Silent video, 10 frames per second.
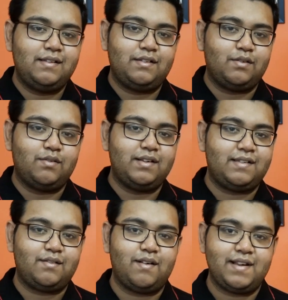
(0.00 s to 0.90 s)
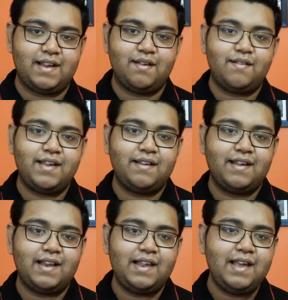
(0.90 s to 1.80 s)
so it's quite annoying
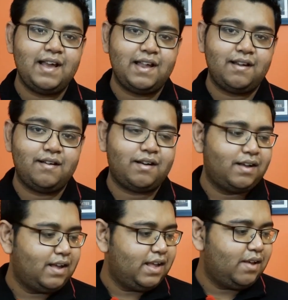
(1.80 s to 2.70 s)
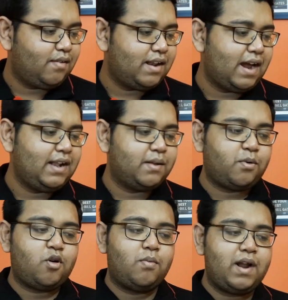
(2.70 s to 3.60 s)
really. And you can hide the
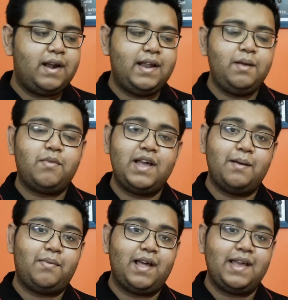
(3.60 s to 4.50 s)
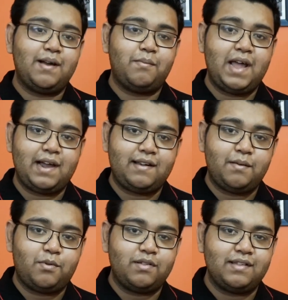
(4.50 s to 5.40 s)
Poco branding by applying a black
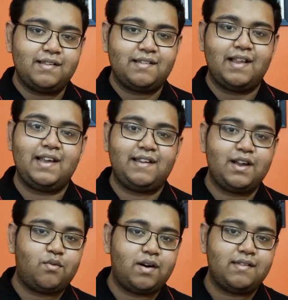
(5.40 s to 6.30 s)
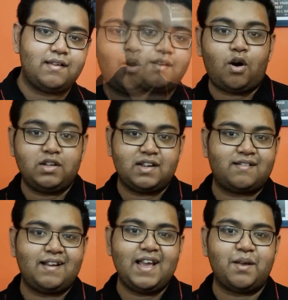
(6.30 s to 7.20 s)
tape on this like TechWiser, or
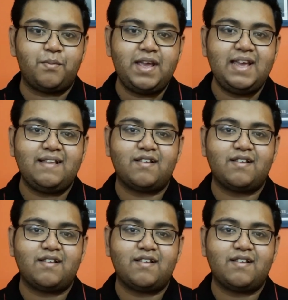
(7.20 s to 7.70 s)
just like me,